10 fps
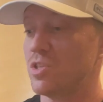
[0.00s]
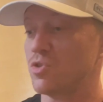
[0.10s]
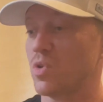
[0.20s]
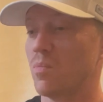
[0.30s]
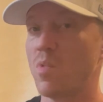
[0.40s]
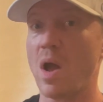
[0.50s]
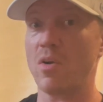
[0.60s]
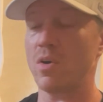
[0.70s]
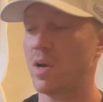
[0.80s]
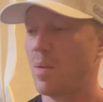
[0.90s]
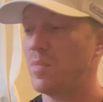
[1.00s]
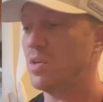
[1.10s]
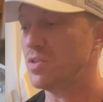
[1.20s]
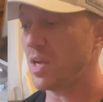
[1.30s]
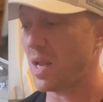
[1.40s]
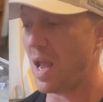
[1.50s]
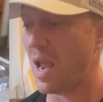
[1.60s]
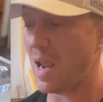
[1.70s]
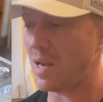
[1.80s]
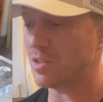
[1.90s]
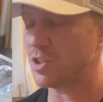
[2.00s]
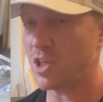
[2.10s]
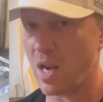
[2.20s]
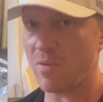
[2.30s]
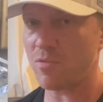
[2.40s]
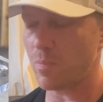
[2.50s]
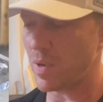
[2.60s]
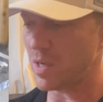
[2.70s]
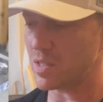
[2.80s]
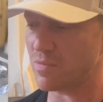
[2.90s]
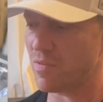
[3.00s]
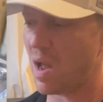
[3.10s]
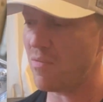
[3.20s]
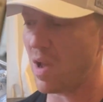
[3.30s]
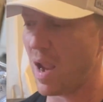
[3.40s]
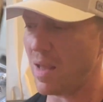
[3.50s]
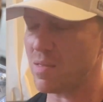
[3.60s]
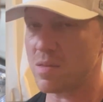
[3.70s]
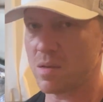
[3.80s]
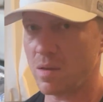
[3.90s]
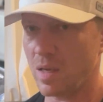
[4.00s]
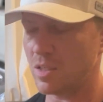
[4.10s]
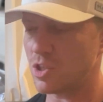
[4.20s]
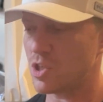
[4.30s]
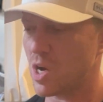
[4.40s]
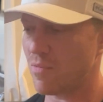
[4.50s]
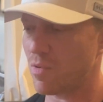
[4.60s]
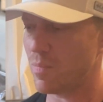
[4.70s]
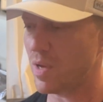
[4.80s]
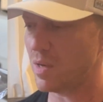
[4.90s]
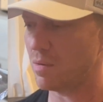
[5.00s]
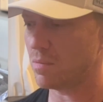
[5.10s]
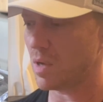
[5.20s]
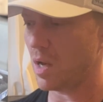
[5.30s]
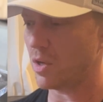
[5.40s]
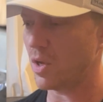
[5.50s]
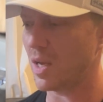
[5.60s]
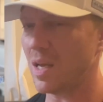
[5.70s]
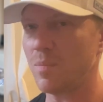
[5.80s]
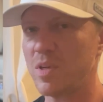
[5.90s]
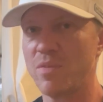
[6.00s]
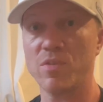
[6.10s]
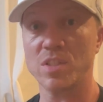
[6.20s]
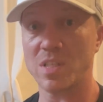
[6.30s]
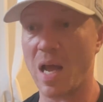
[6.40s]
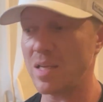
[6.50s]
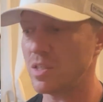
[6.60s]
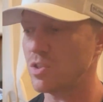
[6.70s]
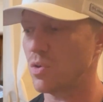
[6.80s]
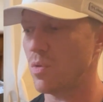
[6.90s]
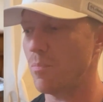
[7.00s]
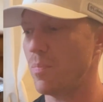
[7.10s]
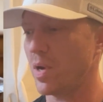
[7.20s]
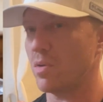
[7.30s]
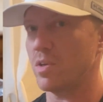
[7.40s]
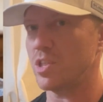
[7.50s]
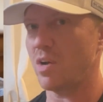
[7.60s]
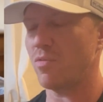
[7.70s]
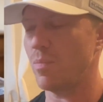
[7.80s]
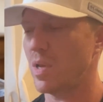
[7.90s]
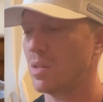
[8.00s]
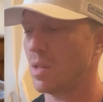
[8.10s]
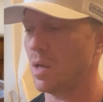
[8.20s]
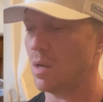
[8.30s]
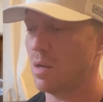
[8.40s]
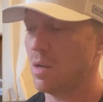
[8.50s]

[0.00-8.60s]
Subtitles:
trim router, and I'm using a chamfer bit. It's a 5/8 inch chamfer bit. You can get them in different sizes, so the bigger the chamfer bit, the